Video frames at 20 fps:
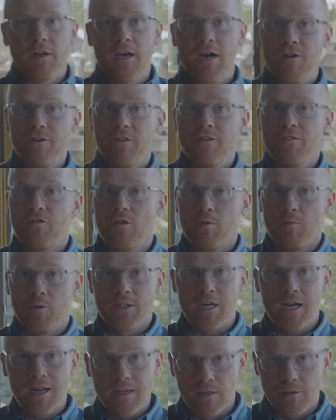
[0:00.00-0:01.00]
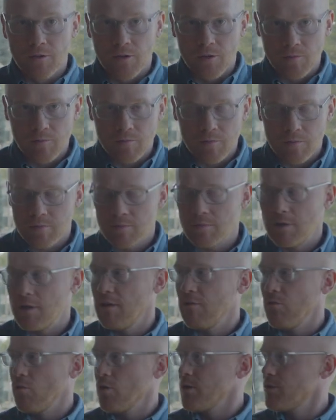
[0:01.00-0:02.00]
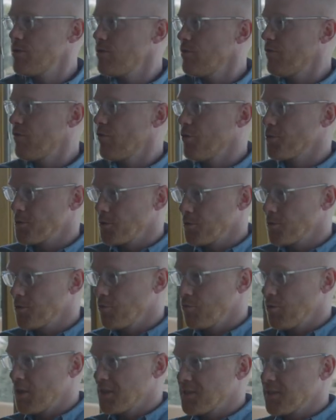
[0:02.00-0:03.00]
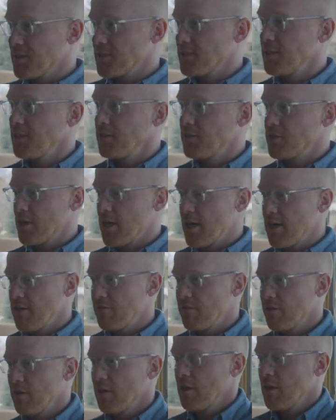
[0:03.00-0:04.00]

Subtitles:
now in the formal dining room of 12422 West 16th Drive.